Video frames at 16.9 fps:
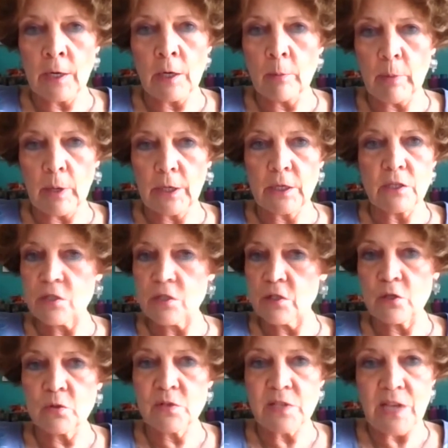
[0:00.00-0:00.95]
anybody
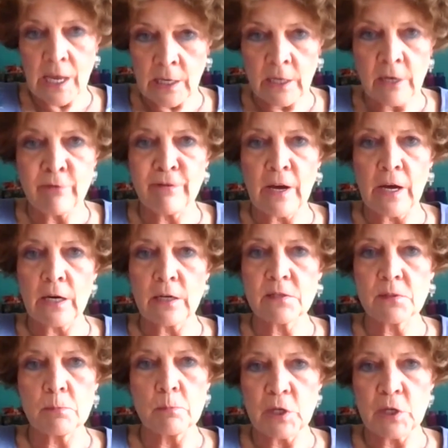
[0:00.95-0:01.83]
to use any facts,